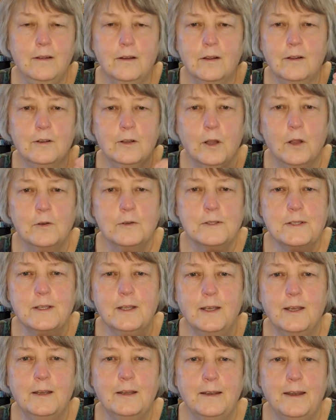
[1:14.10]

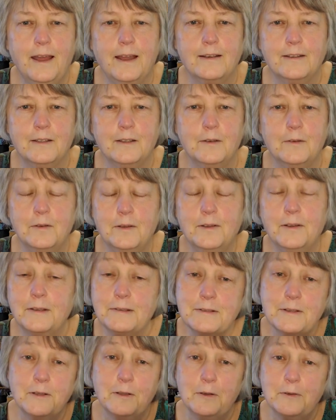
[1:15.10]
closely connected,
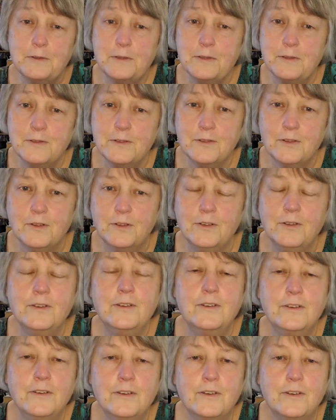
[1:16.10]
as close as your
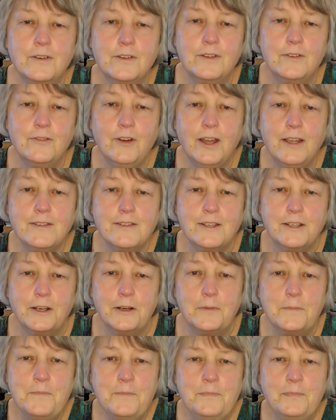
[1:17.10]
device
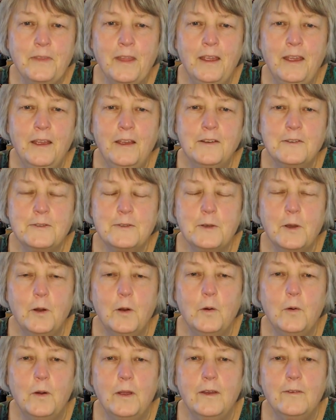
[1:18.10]
here.
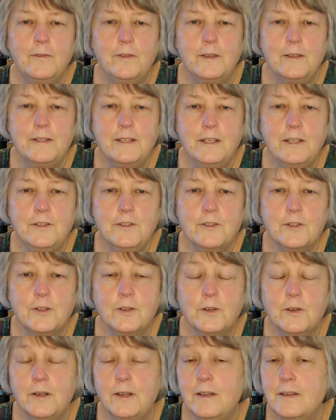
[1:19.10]
So if the
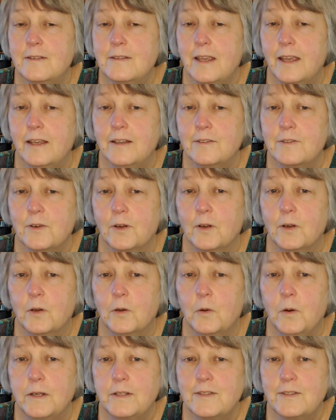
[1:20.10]
teacher is answering a
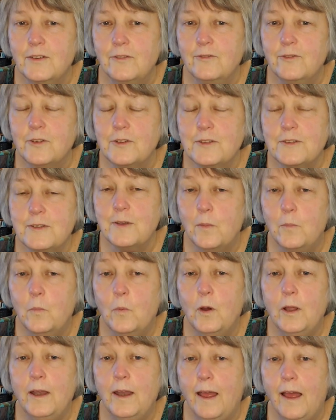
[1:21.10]
question for
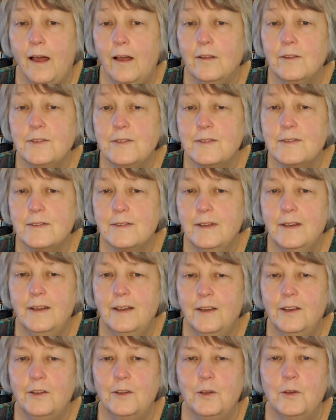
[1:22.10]
someone else,
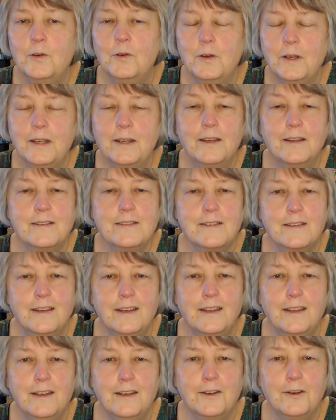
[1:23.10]
you can listen
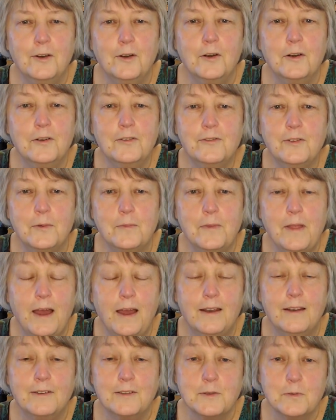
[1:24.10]
in and learn from
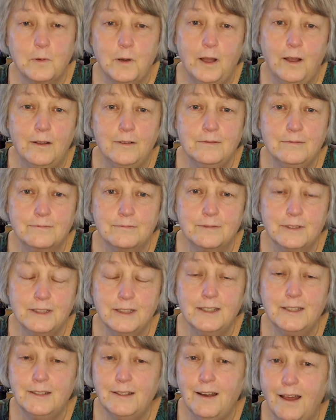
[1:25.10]
that as well.
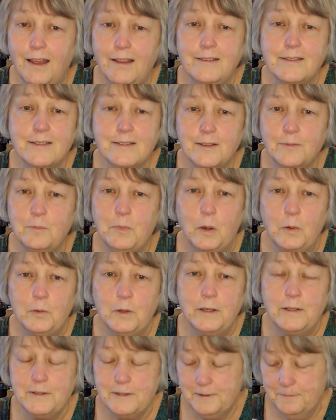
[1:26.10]
Really nice
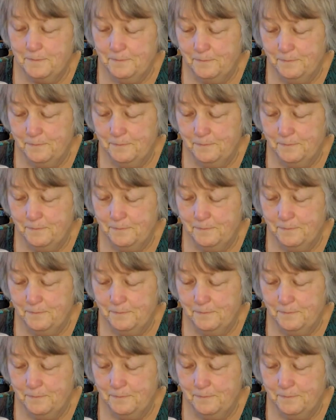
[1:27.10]
bonus.